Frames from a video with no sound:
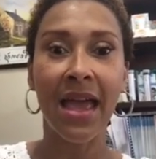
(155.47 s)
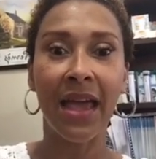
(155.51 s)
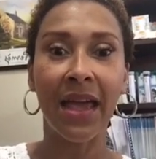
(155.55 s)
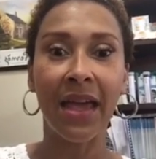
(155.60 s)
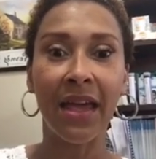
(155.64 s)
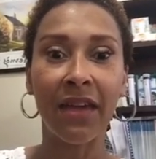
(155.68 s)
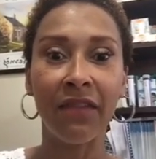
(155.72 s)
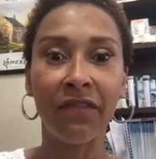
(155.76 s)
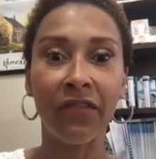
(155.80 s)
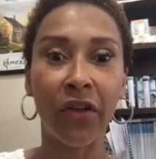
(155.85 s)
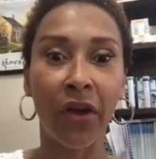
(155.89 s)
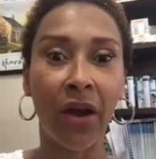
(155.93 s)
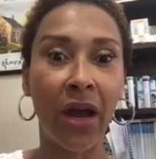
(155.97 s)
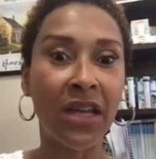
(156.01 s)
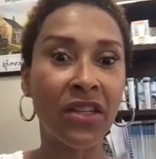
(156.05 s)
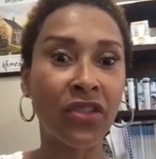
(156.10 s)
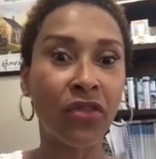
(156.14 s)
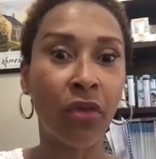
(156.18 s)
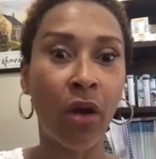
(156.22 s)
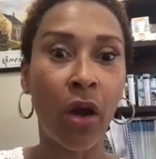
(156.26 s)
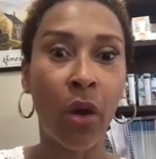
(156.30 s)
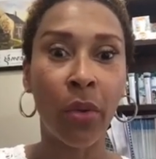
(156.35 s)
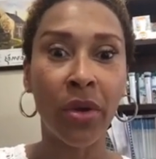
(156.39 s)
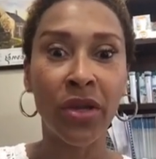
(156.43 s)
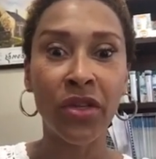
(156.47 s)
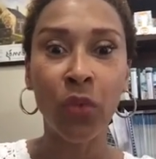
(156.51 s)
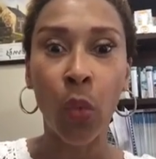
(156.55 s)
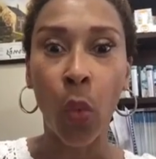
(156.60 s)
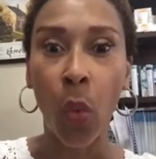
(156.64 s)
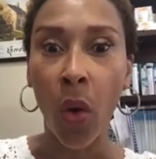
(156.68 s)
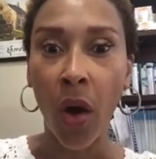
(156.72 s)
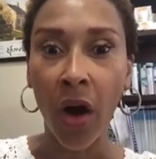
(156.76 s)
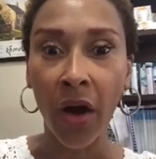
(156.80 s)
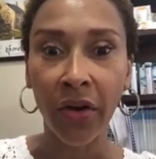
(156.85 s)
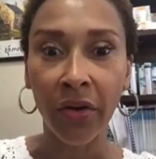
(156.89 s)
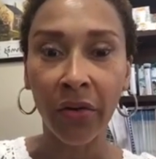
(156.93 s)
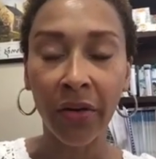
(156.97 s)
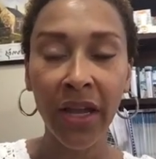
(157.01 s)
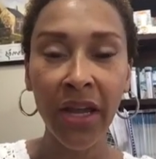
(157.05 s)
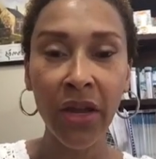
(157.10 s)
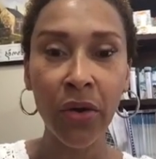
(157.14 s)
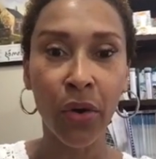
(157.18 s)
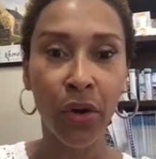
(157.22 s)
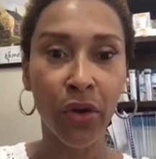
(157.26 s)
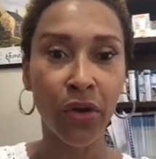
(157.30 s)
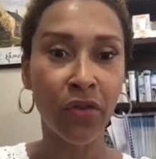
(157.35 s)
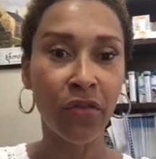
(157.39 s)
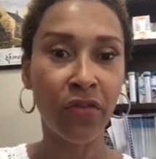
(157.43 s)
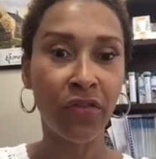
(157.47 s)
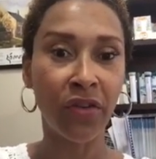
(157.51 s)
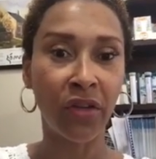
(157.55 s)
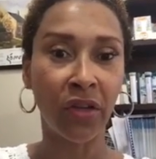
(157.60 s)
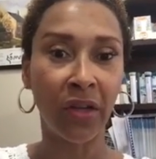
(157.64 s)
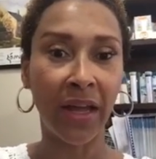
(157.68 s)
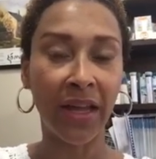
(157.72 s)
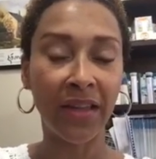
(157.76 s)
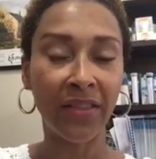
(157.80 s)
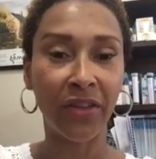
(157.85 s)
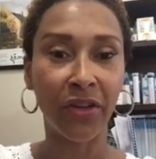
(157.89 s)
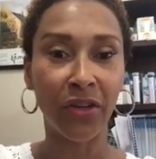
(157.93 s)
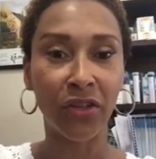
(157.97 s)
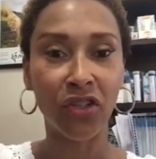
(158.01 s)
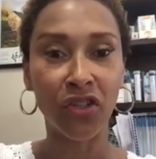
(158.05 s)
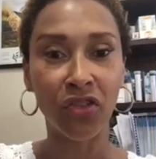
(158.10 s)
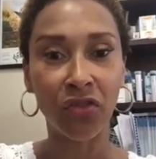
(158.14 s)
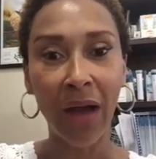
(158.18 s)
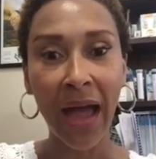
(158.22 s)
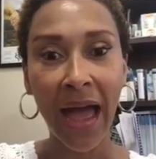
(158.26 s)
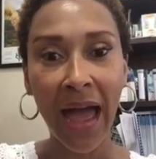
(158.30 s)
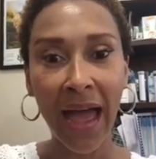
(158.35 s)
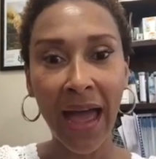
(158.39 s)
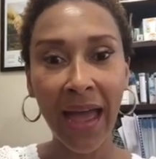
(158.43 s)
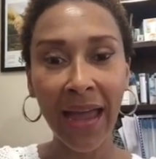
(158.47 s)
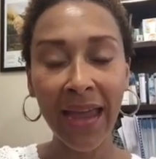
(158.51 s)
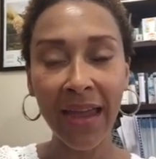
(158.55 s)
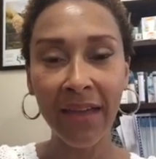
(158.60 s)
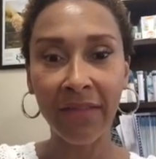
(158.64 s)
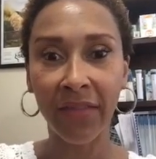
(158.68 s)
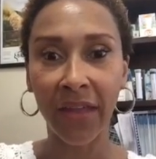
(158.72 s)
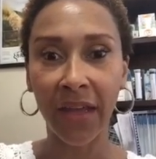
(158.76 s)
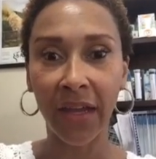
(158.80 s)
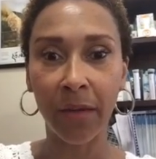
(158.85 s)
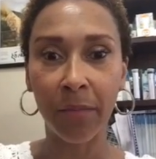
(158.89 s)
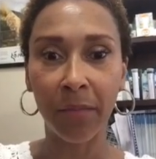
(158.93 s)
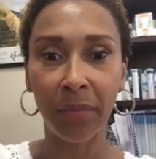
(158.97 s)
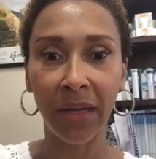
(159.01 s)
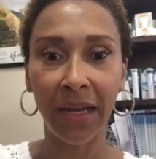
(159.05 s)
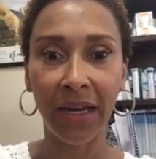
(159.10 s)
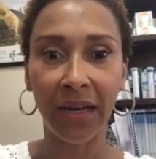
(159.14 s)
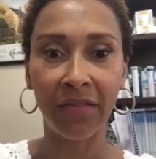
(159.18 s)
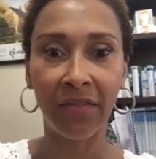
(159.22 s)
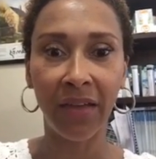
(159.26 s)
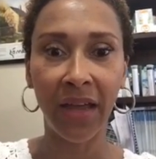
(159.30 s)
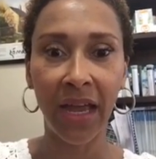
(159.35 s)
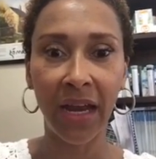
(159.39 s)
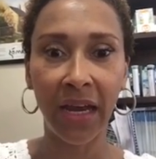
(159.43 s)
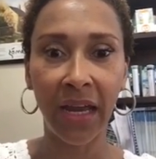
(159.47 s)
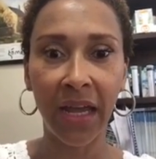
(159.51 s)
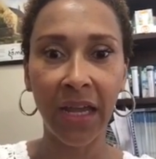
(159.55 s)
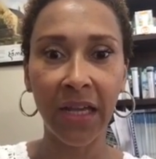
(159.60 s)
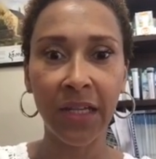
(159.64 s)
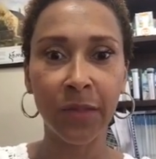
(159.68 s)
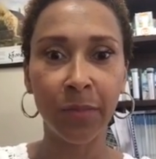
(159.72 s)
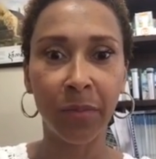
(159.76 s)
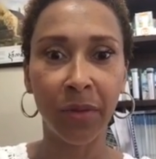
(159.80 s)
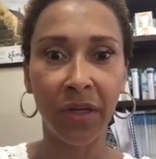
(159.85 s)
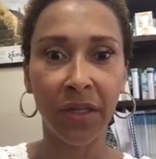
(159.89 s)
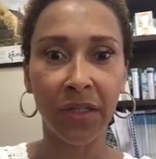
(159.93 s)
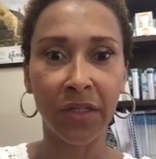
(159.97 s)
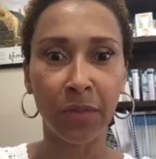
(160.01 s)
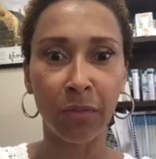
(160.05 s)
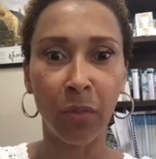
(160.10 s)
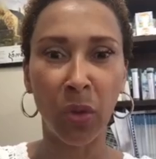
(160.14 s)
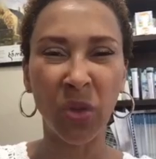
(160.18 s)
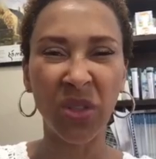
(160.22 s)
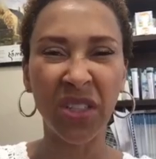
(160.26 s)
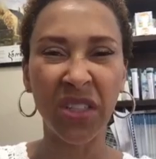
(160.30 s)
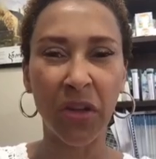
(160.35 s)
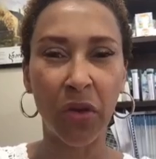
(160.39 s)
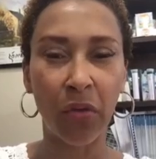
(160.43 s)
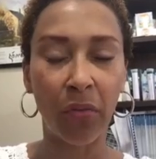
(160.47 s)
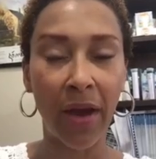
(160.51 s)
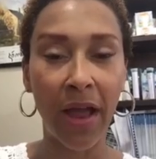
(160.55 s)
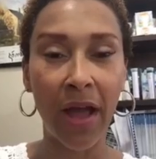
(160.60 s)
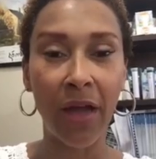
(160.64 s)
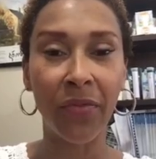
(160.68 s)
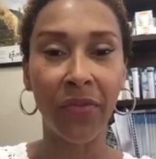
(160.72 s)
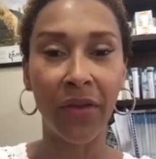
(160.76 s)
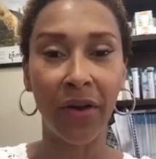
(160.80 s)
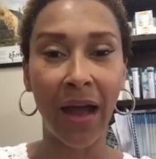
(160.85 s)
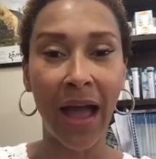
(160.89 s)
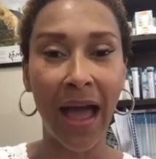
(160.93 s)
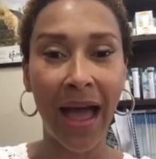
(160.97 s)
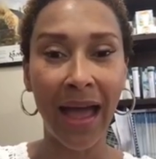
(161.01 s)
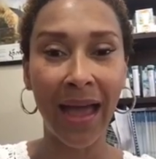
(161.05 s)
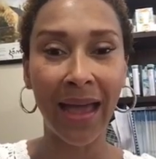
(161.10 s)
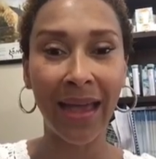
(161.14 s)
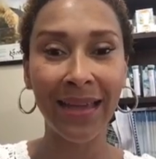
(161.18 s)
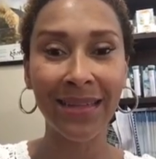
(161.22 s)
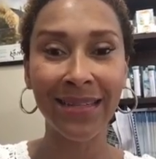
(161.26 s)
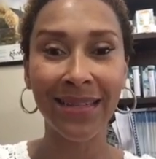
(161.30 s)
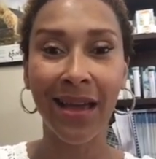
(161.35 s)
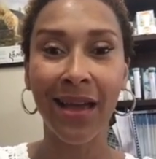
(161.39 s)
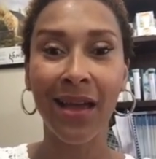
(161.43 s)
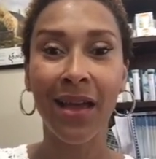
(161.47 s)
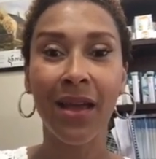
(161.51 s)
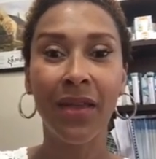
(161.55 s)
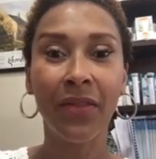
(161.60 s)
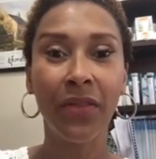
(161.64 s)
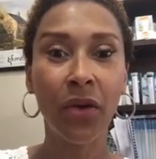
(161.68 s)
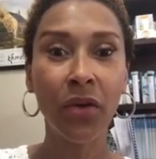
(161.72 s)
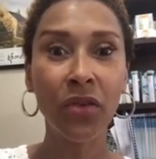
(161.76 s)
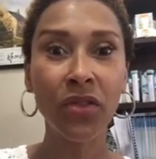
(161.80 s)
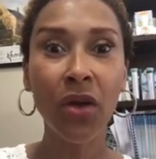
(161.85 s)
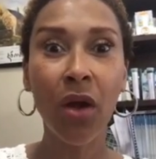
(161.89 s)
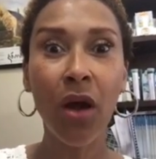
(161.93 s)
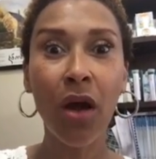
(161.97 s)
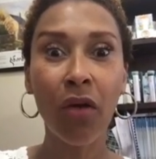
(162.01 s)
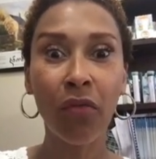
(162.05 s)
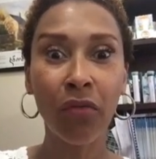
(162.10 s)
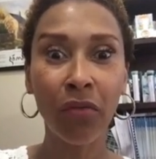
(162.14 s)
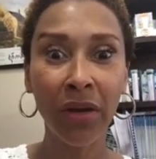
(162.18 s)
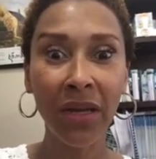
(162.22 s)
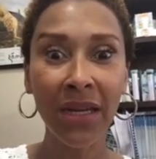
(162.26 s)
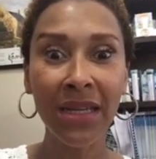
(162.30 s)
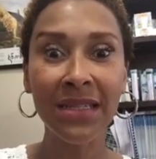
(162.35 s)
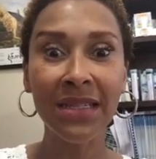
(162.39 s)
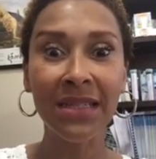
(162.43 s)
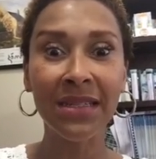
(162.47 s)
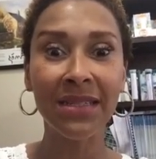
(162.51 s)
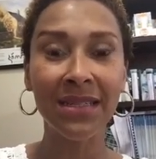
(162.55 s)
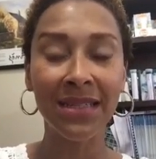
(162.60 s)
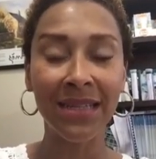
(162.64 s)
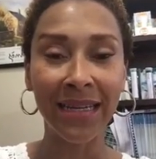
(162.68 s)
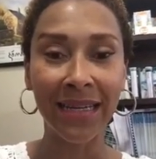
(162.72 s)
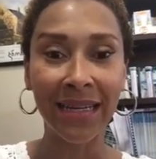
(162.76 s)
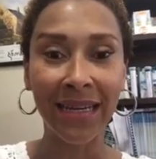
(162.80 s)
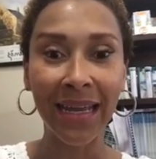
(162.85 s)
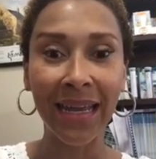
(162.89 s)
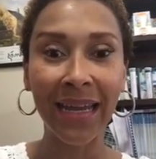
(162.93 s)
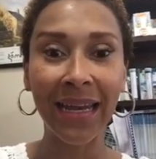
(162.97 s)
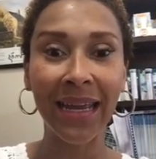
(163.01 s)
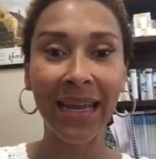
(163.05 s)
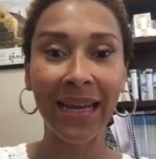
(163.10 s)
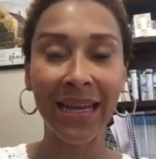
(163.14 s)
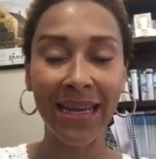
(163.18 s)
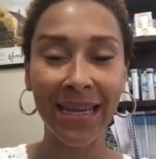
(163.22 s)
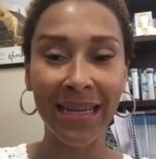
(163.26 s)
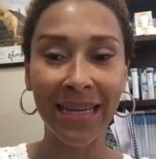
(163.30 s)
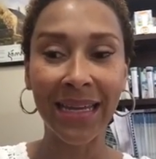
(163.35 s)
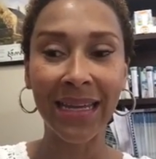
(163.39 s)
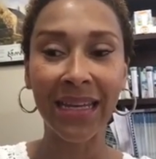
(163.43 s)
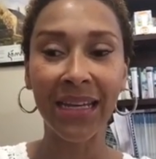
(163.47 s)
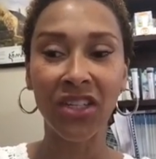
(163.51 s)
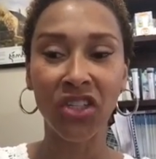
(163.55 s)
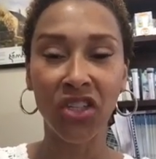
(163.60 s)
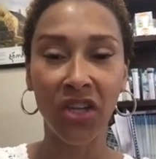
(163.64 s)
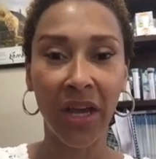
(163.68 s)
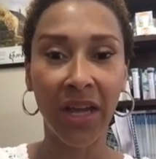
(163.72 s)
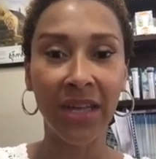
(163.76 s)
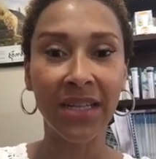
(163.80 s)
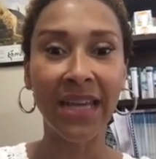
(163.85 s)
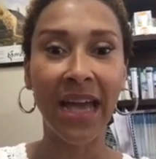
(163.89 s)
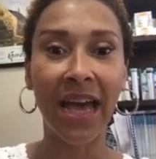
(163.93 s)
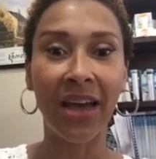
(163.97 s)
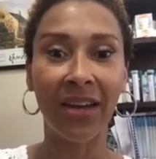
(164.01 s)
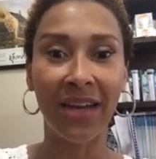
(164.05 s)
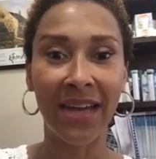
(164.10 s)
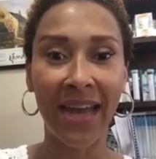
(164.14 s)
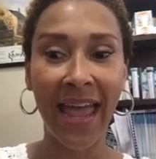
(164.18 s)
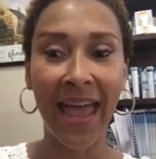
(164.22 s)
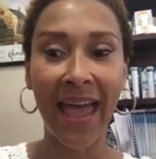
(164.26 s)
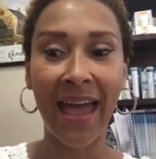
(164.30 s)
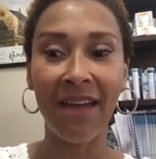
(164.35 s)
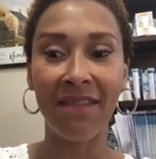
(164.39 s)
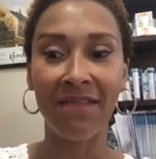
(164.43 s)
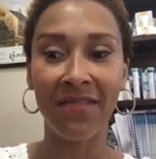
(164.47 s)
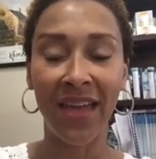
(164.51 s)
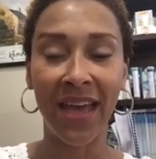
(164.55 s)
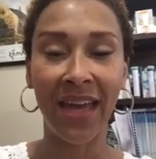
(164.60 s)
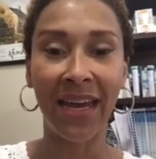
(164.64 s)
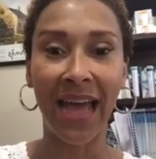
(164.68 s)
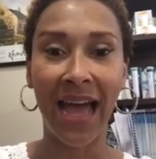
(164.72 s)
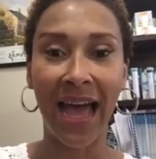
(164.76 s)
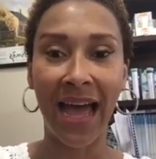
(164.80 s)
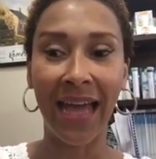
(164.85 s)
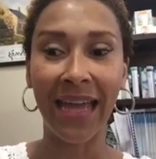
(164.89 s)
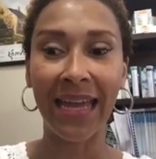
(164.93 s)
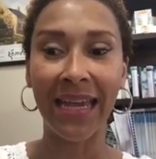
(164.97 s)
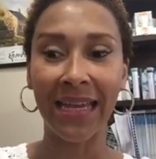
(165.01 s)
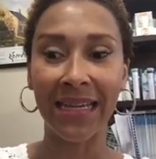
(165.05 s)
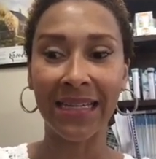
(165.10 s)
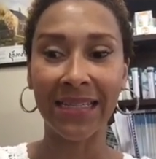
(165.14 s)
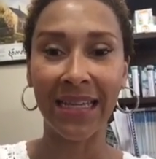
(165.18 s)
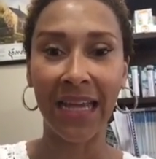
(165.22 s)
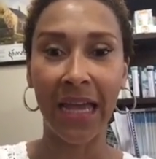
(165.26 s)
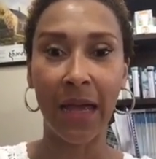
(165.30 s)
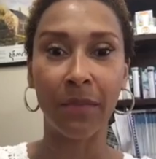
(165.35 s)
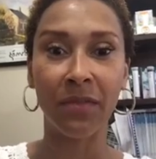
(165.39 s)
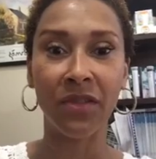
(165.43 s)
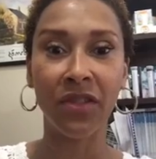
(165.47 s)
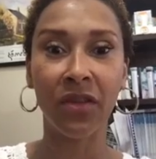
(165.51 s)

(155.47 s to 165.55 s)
if their eyes are always watery or you feel like they're dry, if they complain of headaches but it's mostly around their eyes, those are all reasons to get in and get it checked out and have that eye exam.